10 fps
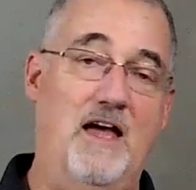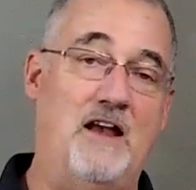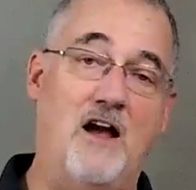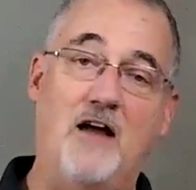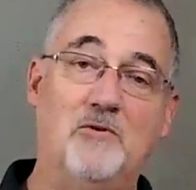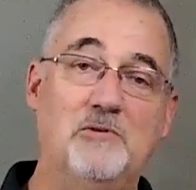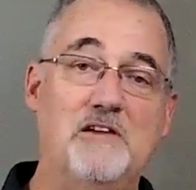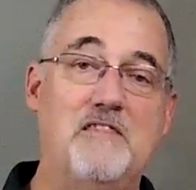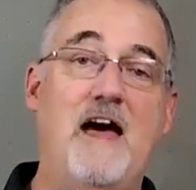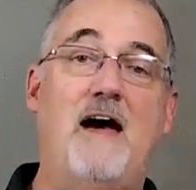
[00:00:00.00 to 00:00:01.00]
And not
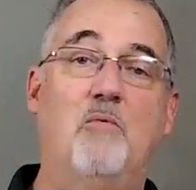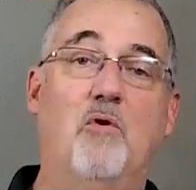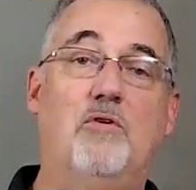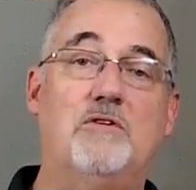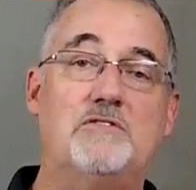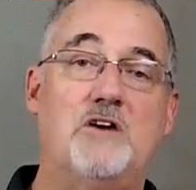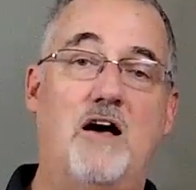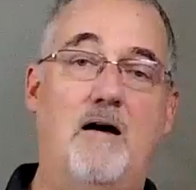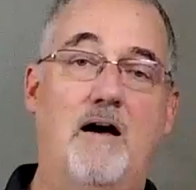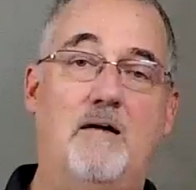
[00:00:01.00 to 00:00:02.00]
only that, we're going
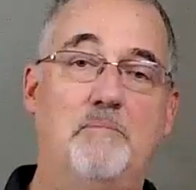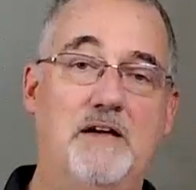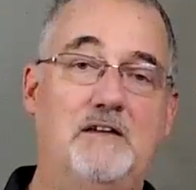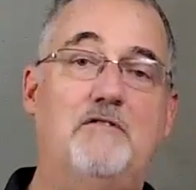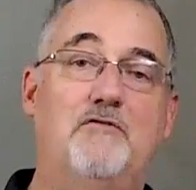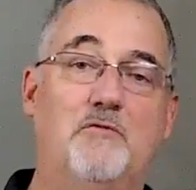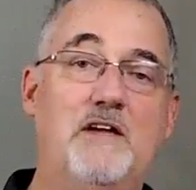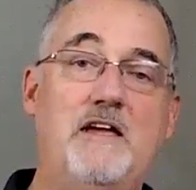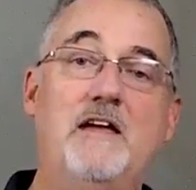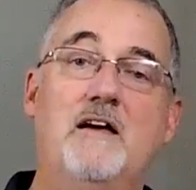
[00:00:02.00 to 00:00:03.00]
to pick
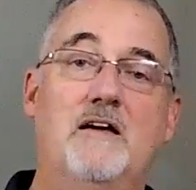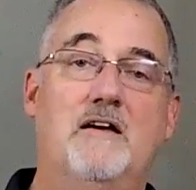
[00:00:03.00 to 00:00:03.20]
three